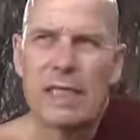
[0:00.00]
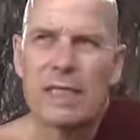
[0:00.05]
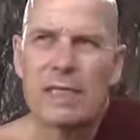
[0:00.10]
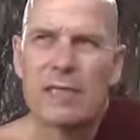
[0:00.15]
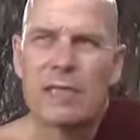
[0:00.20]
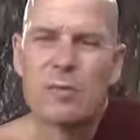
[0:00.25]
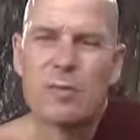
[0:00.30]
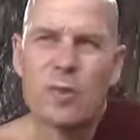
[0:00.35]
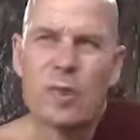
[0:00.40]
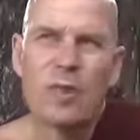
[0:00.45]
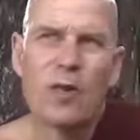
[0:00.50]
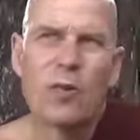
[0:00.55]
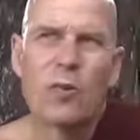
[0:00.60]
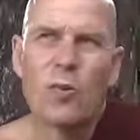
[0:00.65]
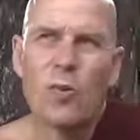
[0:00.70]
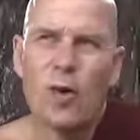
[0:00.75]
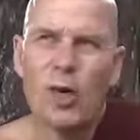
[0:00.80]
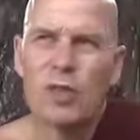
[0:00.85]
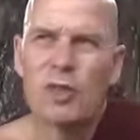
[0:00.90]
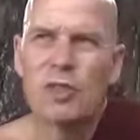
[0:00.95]
The mirror
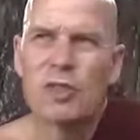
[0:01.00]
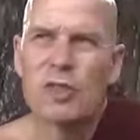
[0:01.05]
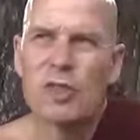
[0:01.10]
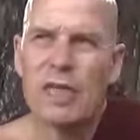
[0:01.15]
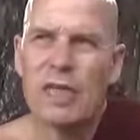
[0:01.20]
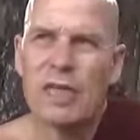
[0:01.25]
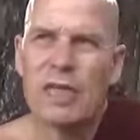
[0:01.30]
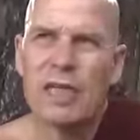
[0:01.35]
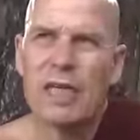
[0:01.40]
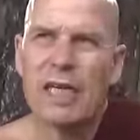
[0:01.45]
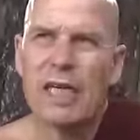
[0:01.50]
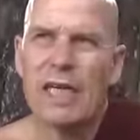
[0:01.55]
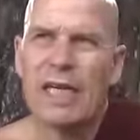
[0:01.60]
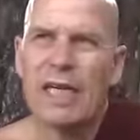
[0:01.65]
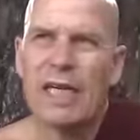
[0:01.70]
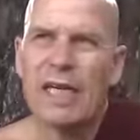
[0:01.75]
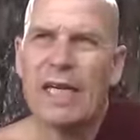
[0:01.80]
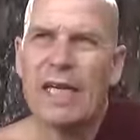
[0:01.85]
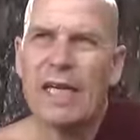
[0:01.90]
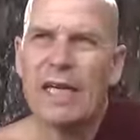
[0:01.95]
works
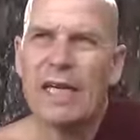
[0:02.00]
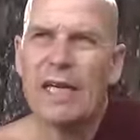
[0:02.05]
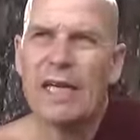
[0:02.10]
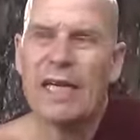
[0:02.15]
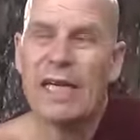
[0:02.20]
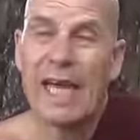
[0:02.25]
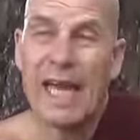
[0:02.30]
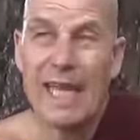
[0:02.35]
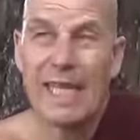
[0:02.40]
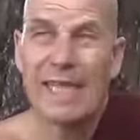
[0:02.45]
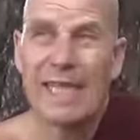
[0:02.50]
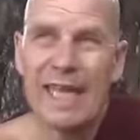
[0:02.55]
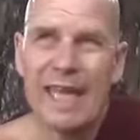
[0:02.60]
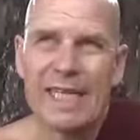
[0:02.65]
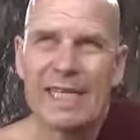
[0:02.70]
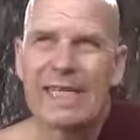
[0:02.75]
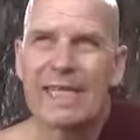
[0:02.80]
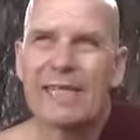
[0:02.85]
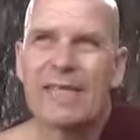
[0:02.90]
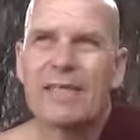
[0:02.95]
uh, like
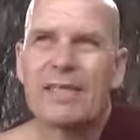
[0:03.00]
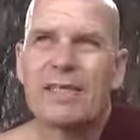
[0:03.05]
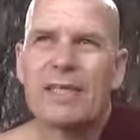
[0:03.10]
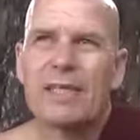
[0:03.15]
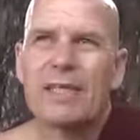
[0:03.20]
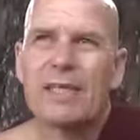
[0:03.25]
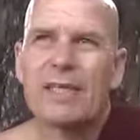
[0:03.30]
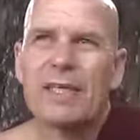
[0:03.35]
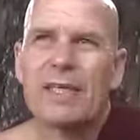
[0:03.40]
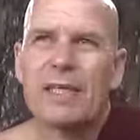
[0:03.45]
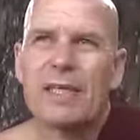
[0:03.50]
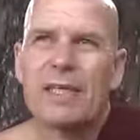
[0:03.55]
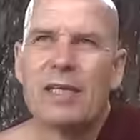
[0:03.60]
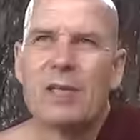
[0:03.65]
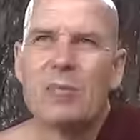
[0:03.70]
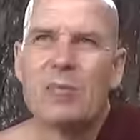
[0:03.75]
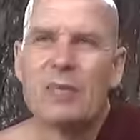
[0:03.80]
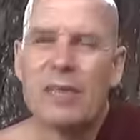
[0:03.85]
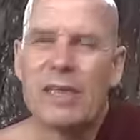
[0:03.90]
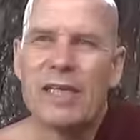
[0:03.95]
that
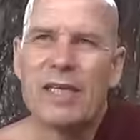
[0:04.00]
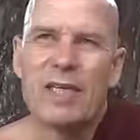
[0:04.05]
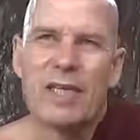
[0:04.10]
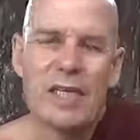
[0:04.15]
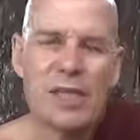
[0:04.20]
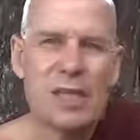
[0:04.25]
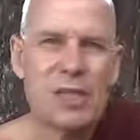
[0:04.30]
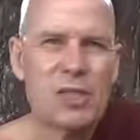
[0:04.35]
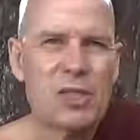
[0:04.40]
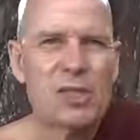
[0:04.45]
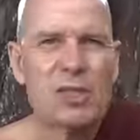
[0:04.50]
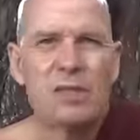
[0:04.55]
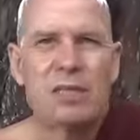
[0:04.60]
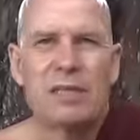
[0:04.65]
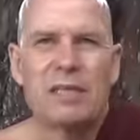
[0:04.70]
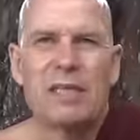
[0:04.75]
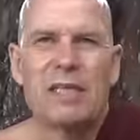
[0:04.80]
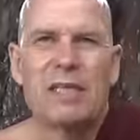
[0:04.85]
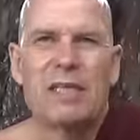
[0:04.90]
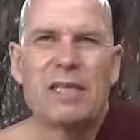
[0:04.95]
because
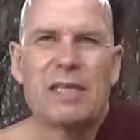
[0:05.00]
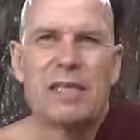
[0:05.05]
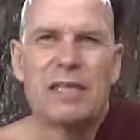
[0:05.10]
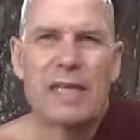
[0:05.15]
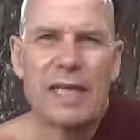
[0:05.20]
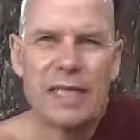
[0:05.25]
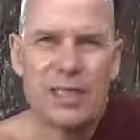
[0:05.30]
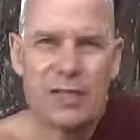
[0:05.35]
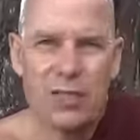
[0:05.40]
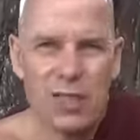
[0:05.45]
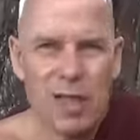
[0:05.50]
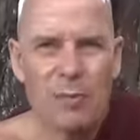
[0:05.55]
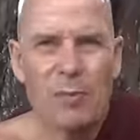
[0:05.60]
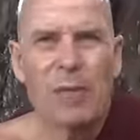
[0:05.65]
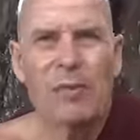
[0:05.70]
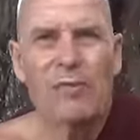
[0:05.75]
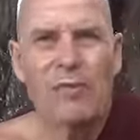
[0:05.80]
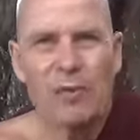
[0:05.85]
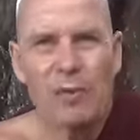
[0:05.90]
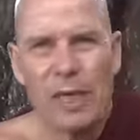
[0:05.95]
there's some
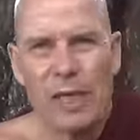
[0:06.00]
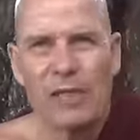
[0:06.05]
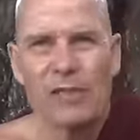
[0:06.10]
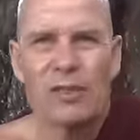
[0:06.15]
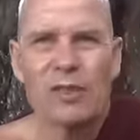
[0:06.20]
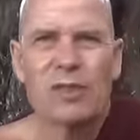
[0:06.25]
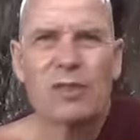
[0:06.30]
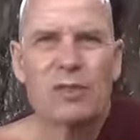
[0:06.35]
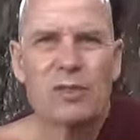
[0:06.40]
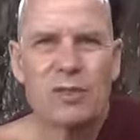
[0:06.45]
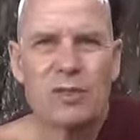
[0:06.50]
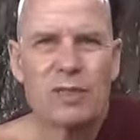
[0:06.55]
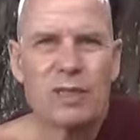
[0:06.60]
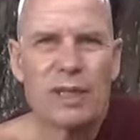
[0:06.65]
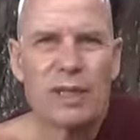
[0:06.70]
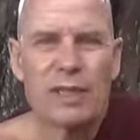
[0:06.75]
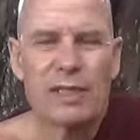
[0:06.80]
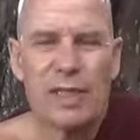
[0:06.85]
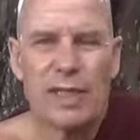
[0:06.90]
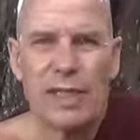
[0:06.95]
information
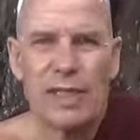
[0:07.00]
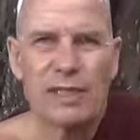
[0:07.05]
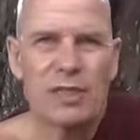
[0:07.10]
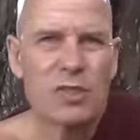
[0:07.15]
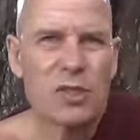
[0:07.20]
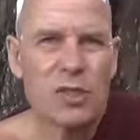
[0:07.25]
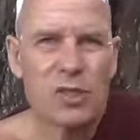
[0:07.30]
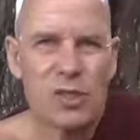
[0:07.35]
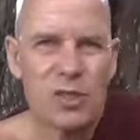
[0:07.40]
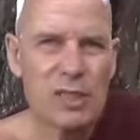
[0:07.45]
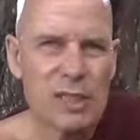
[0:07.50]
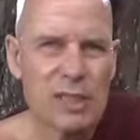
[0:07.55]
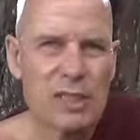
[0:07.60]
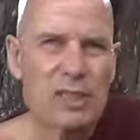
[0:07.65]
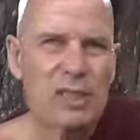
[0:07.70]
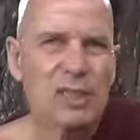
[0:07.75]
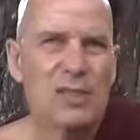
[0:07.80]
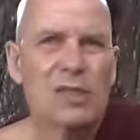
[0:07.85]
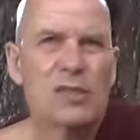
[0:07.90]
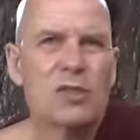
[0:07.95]
that is
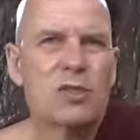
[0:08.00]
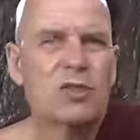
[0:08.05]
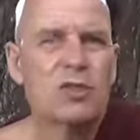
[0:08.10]
consistent.